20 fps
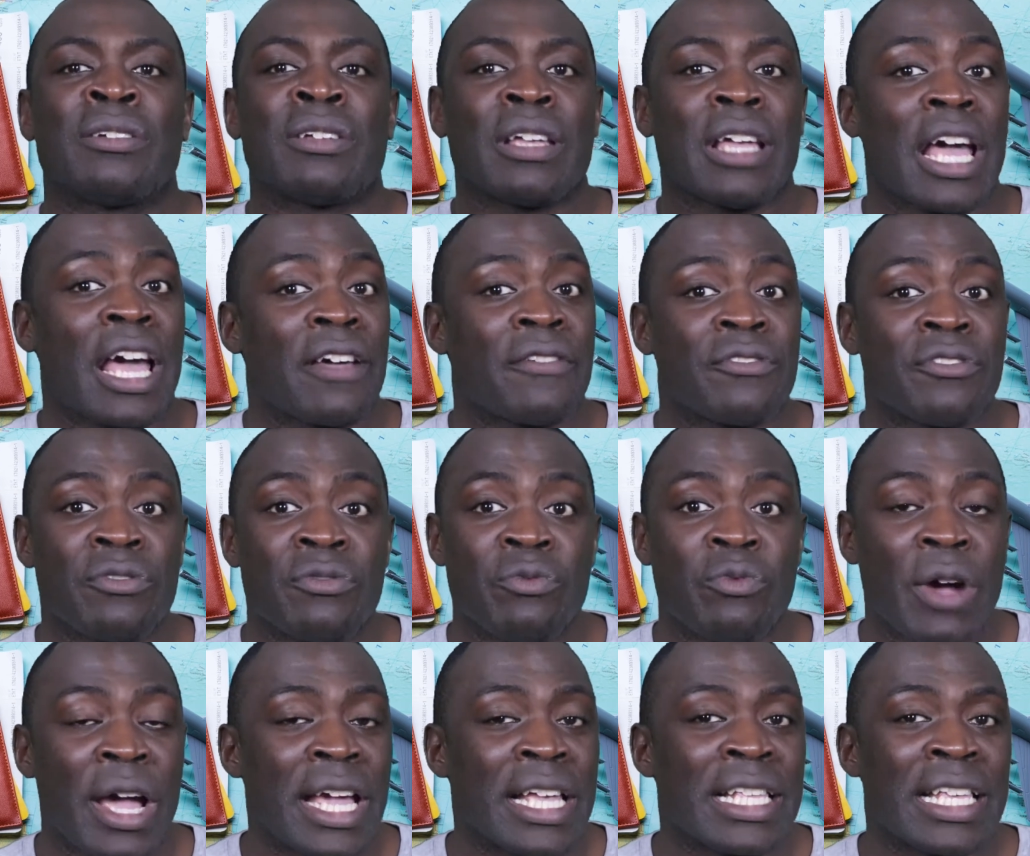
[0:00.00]
have you
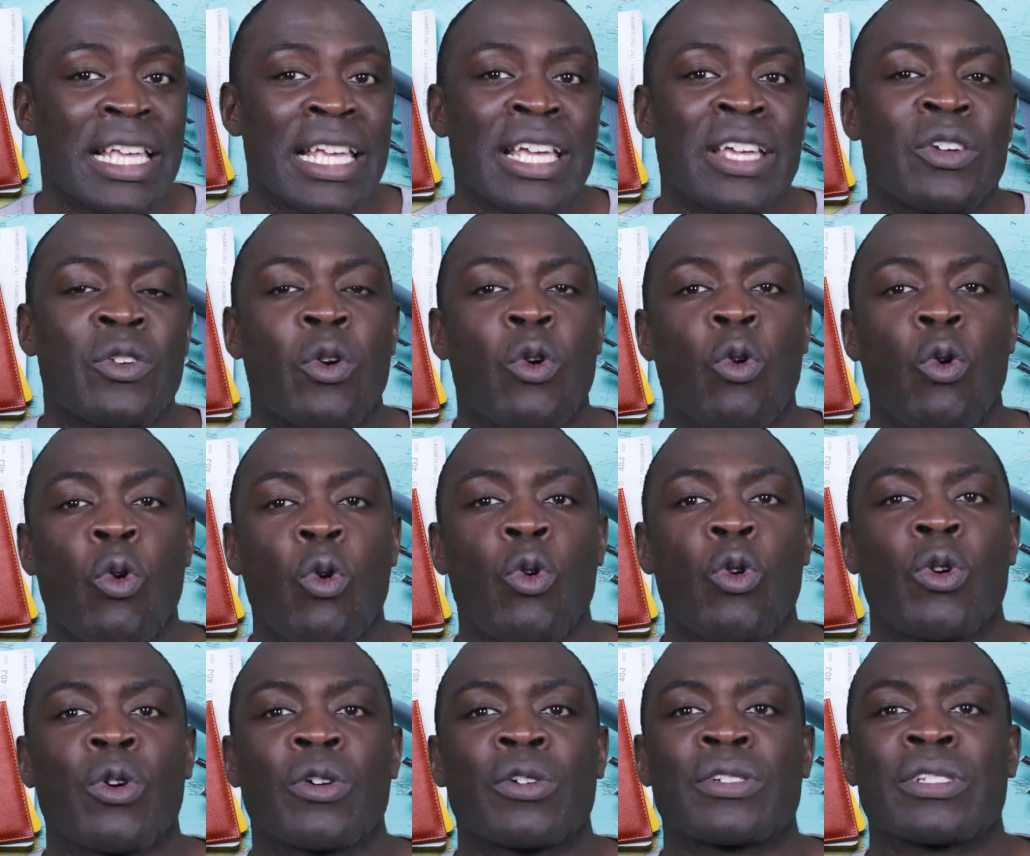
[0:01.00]
waiting,
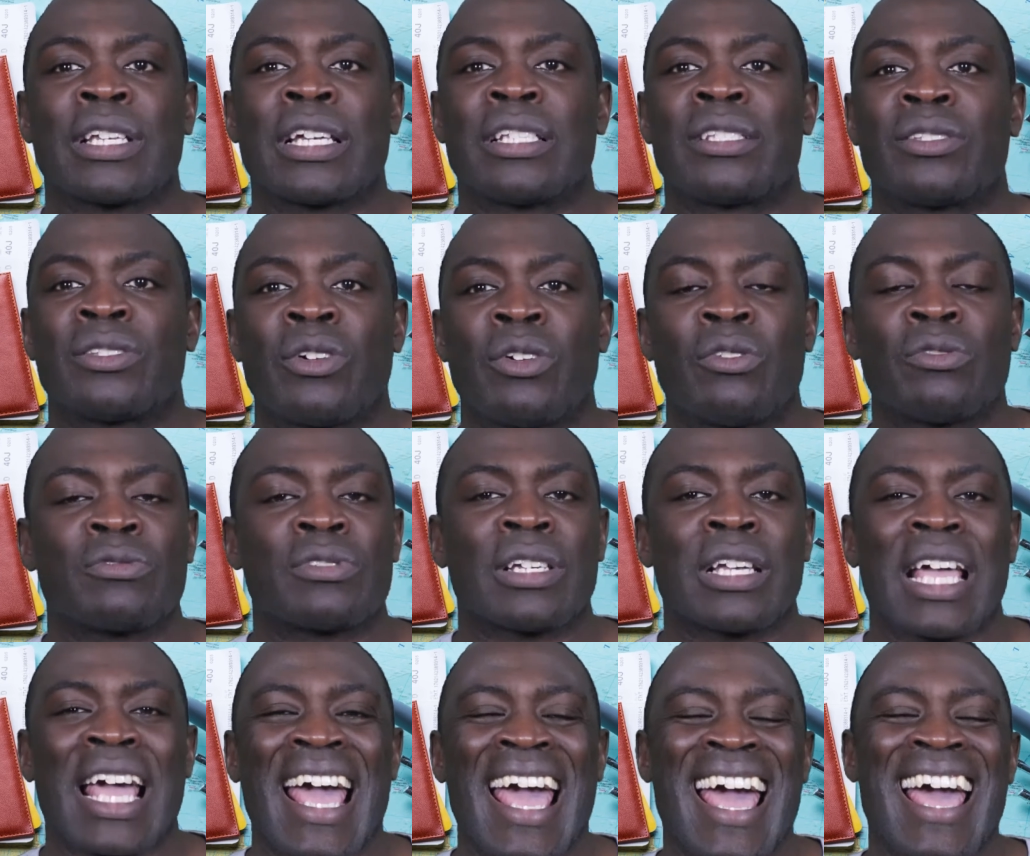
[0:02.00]
or they don't
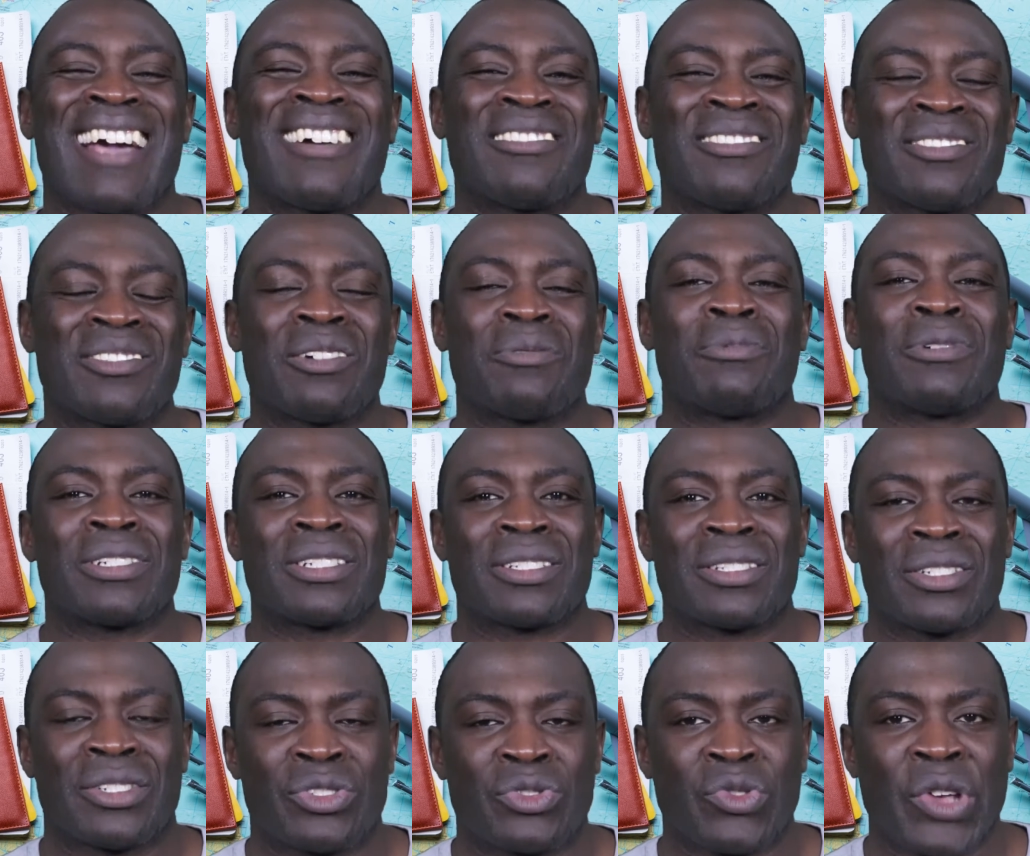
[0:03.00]
have so much
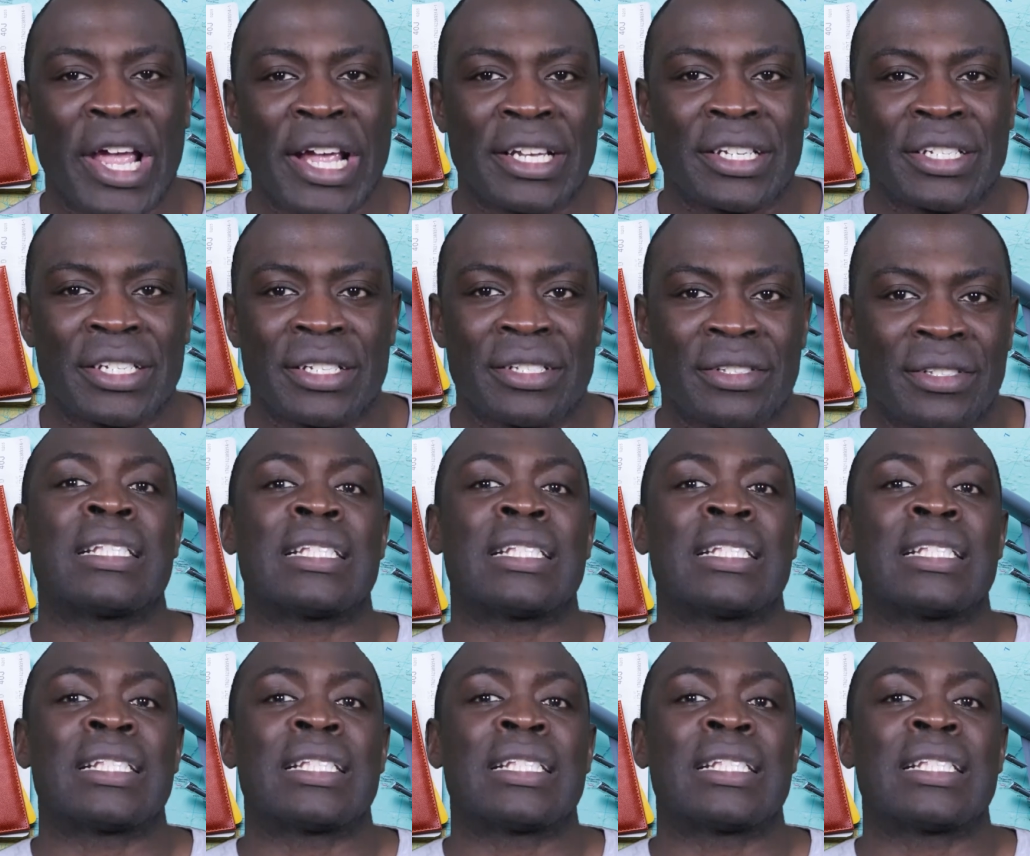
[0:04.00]
distraction.